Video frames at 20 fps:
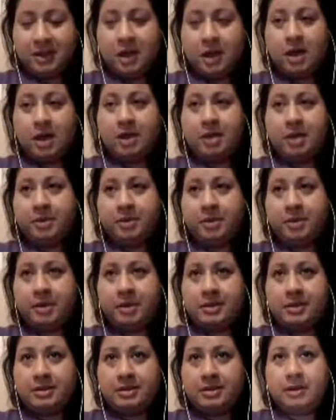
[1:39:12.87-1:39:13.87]
honor
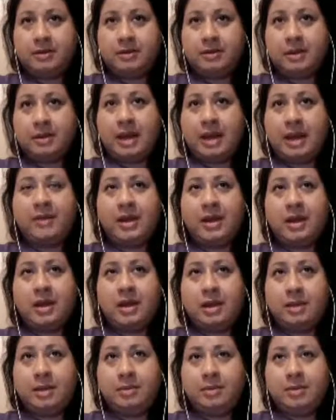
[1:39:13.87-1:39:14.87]
Prince. I've had a
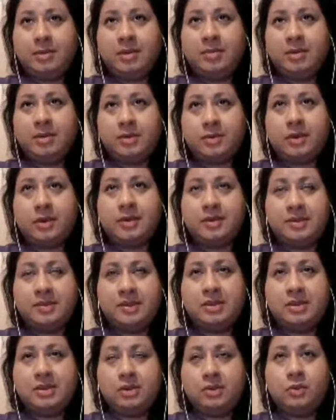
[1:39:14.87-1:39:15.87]
couple of members write to
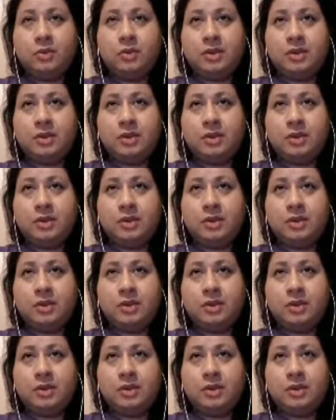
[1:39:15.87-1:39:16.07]
me too,